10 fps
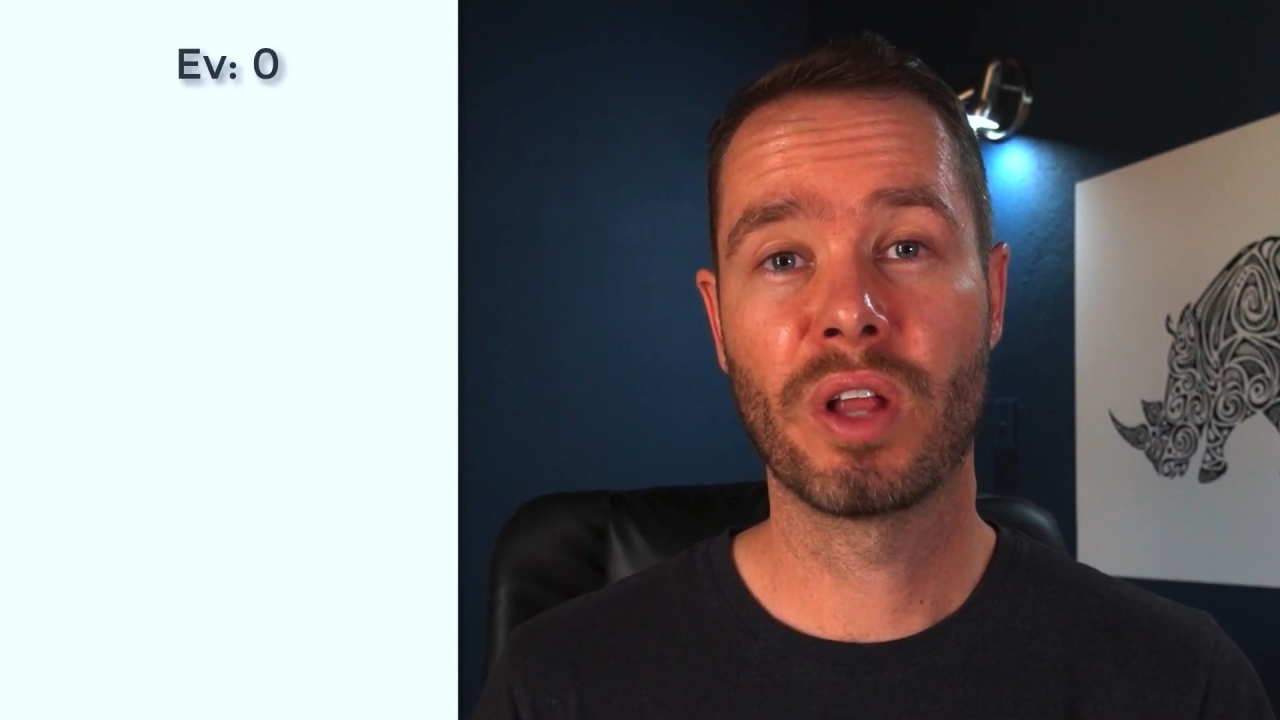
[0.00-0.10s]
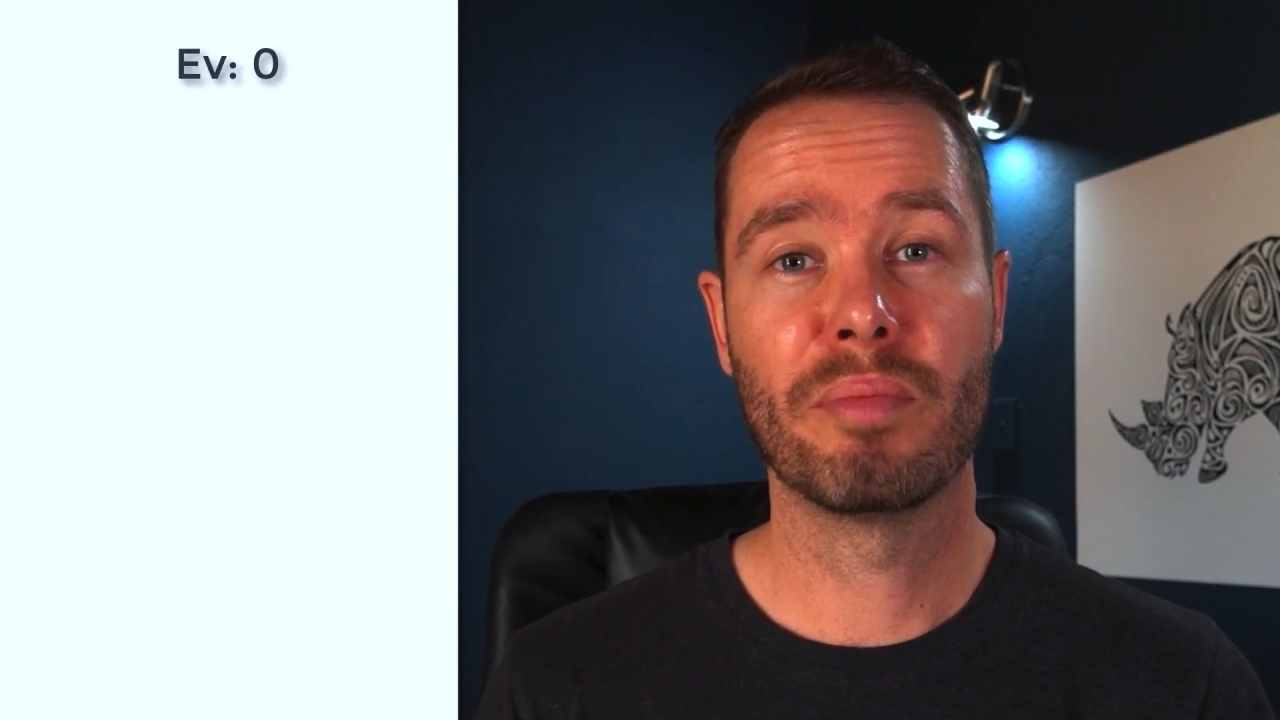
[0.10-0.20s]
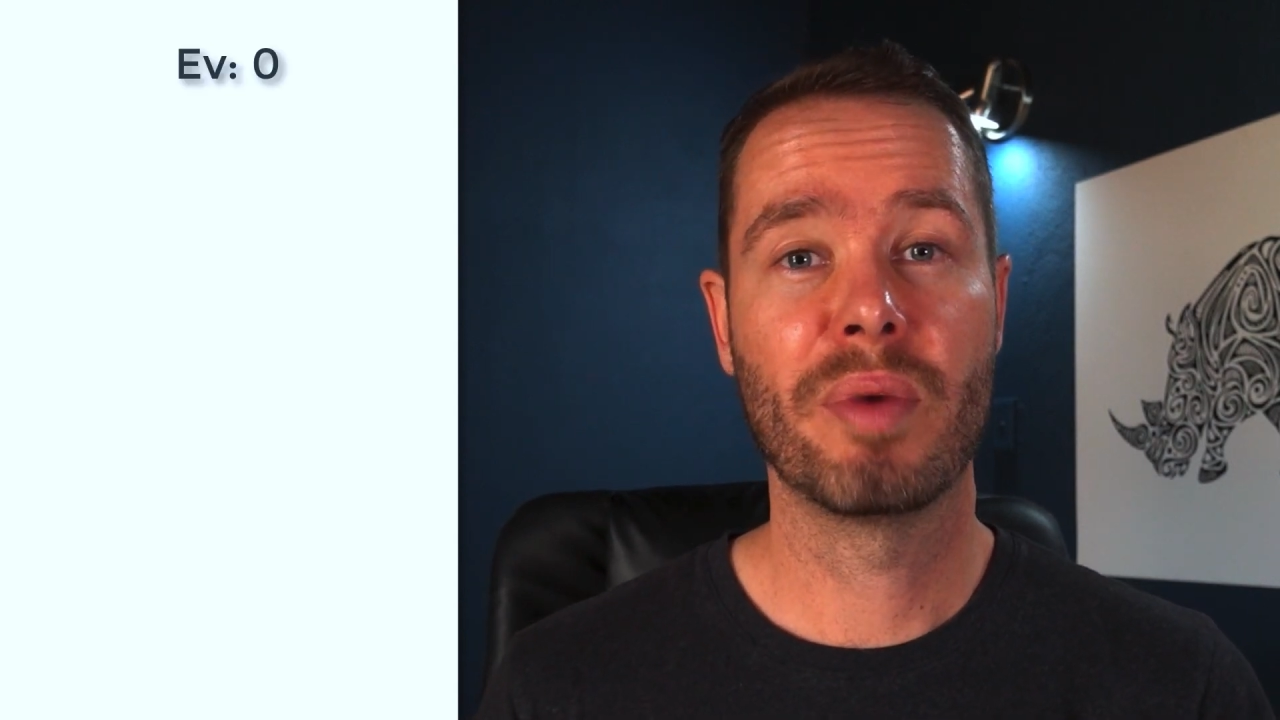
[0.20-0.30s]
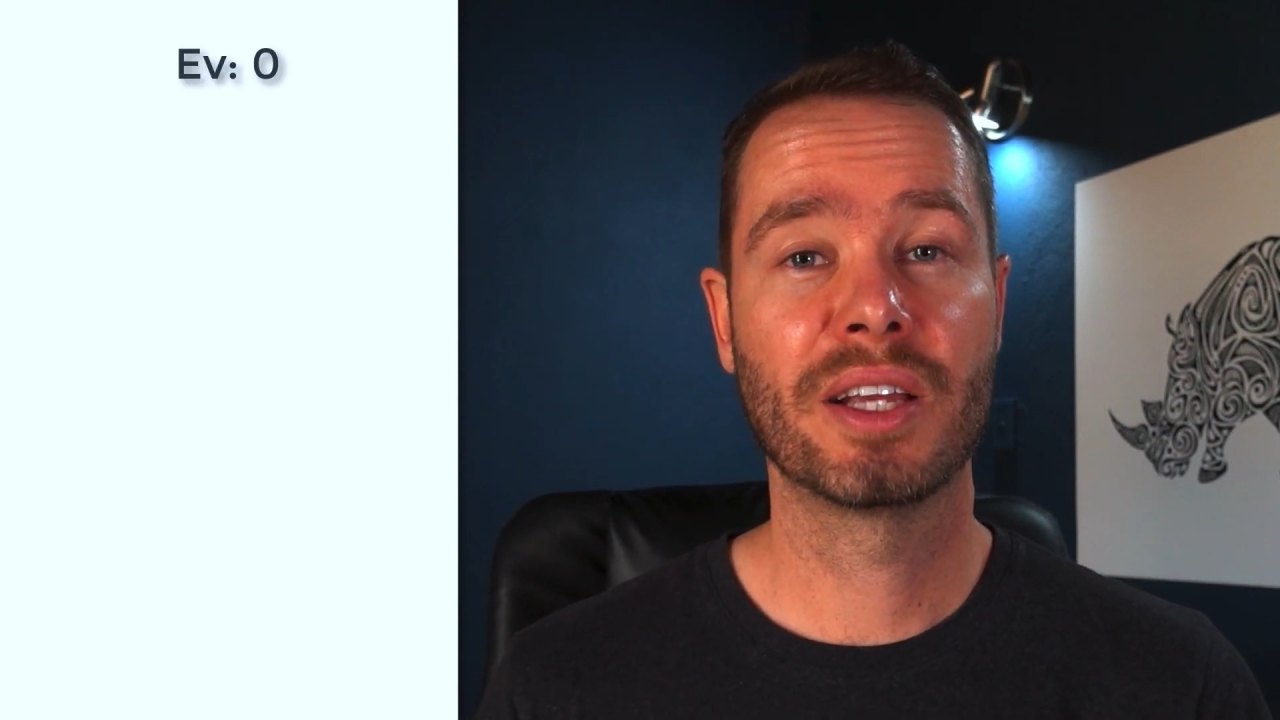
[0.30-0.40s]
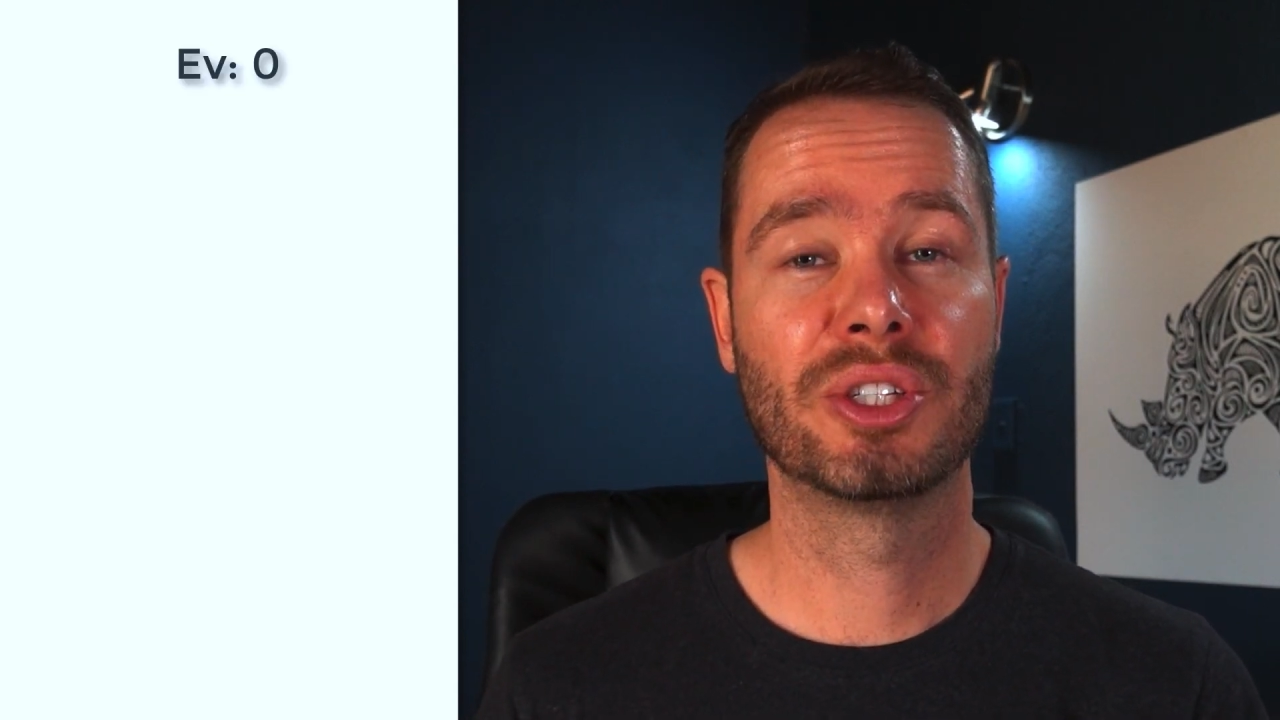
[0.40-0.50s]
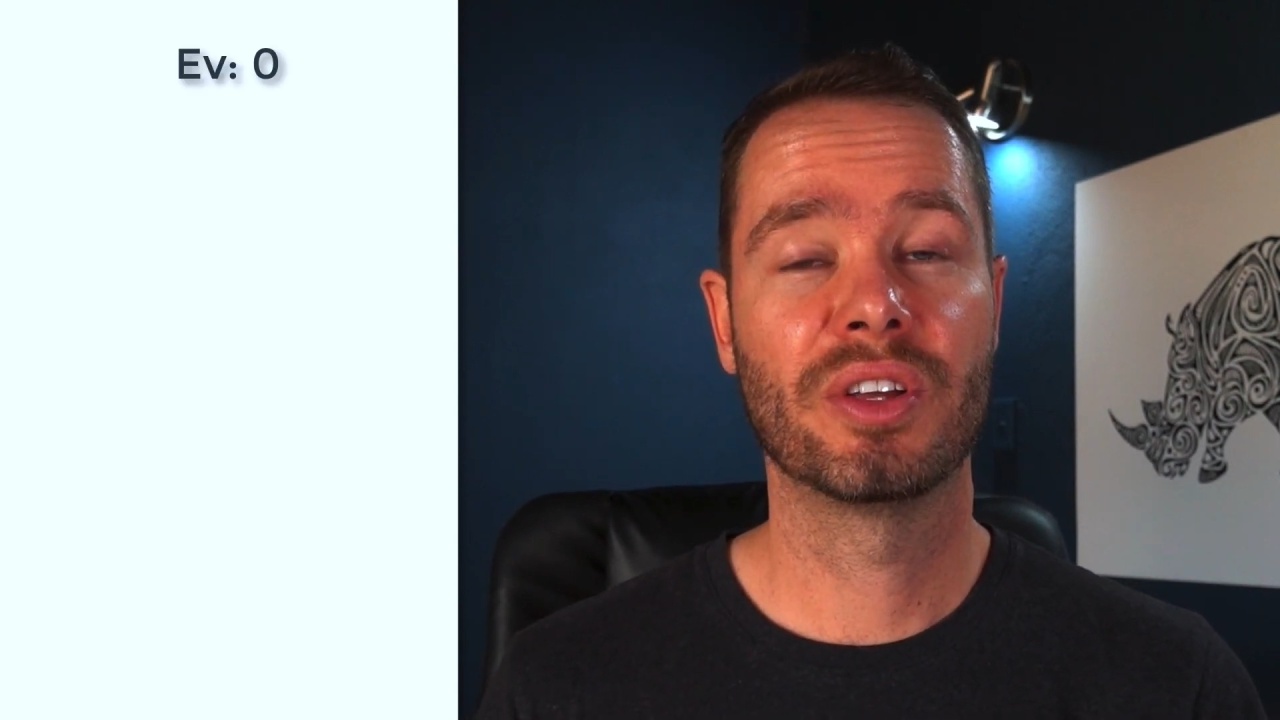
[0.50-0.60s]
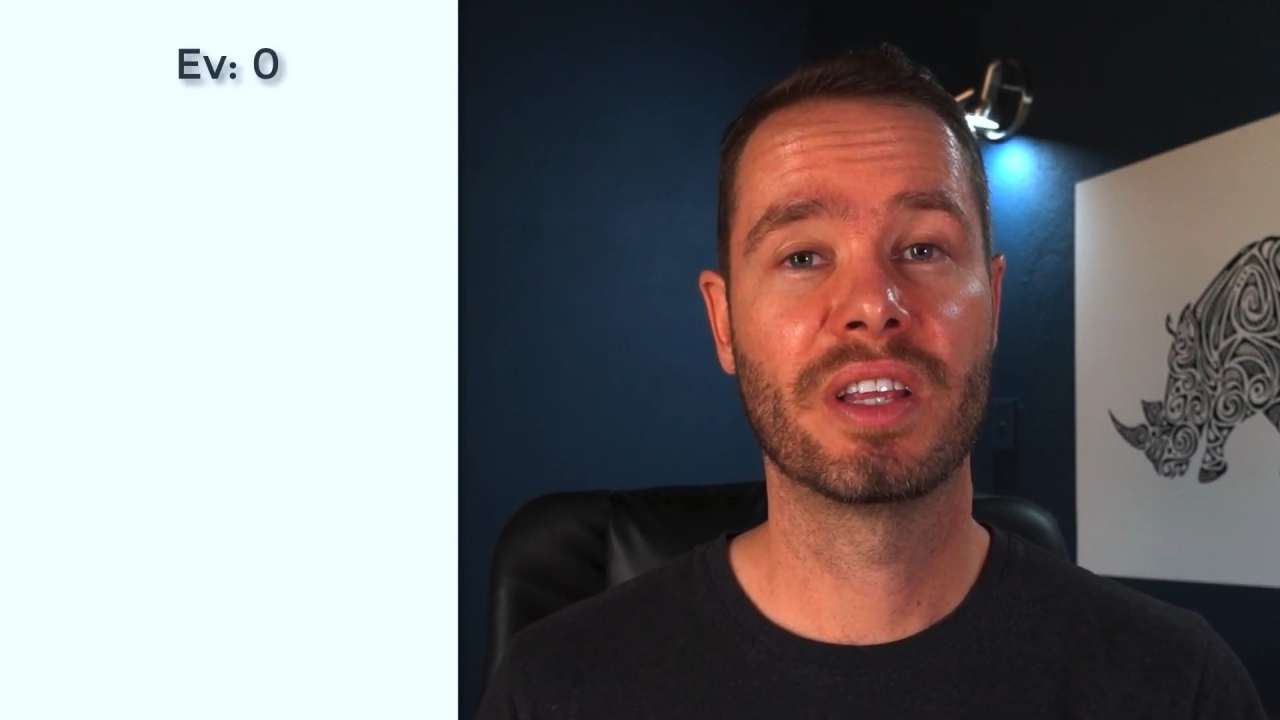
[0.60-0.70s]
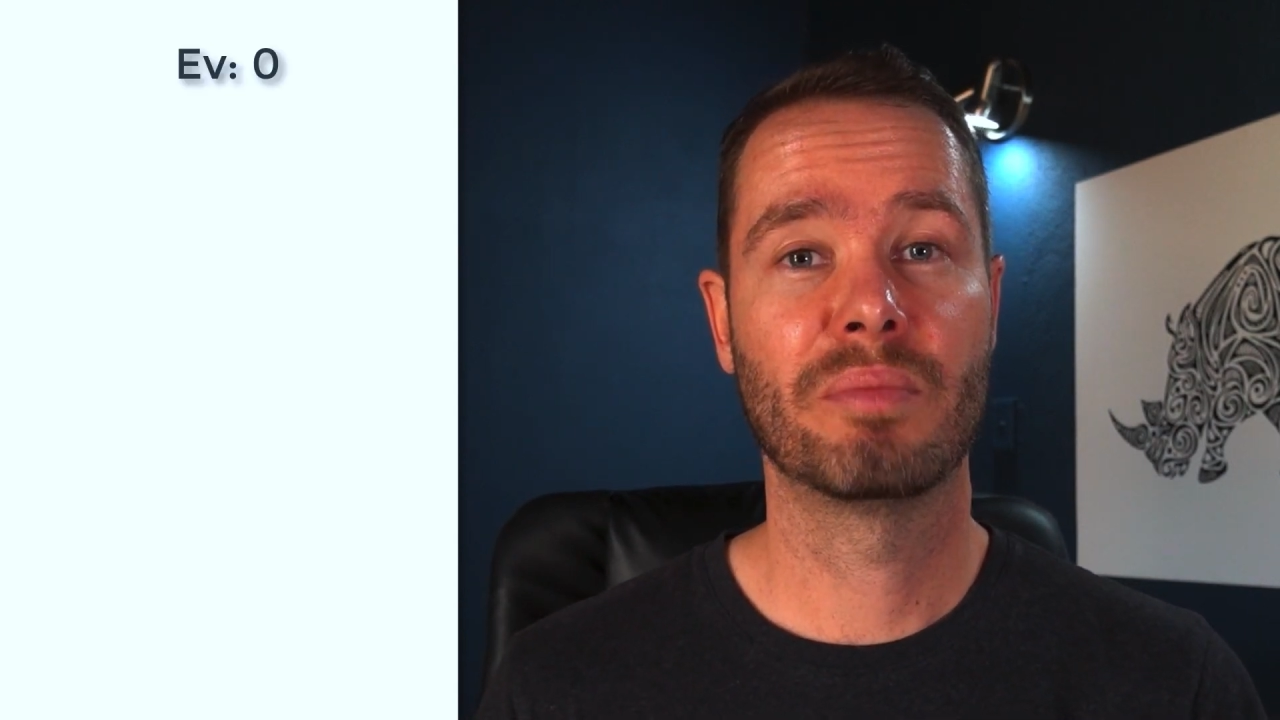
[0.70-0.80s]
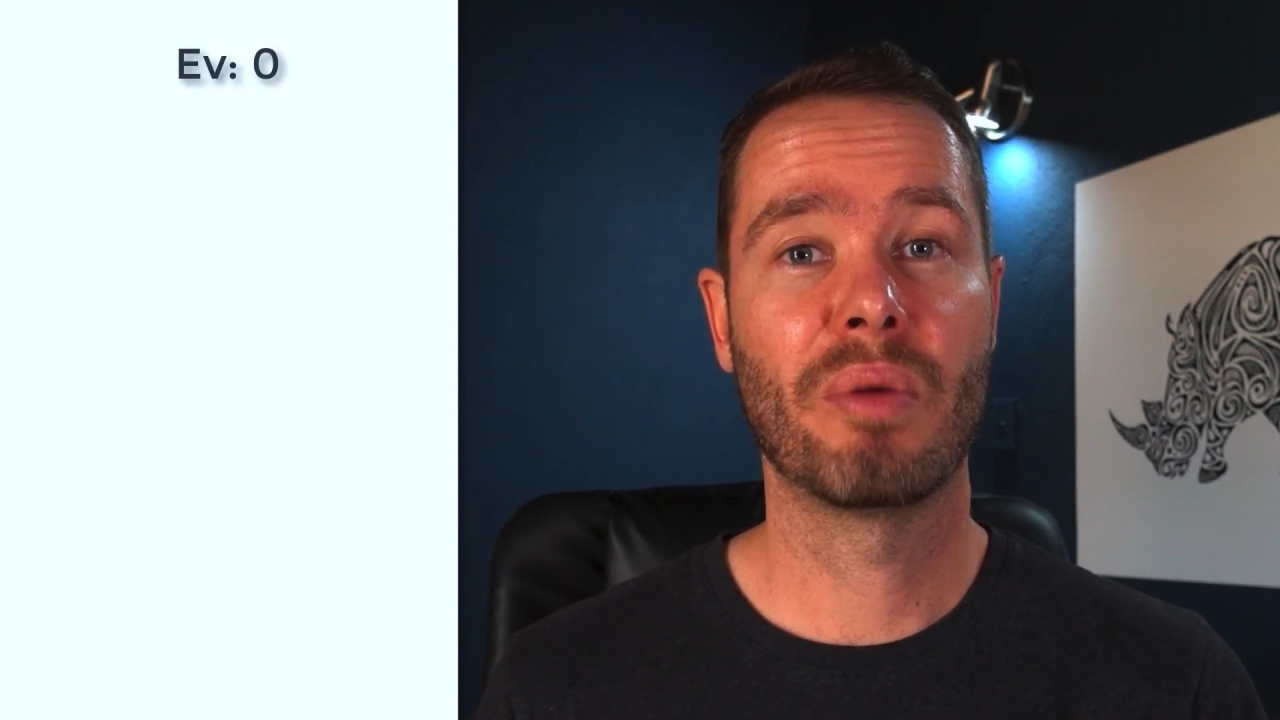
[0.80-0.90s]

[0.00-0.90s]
I make sure that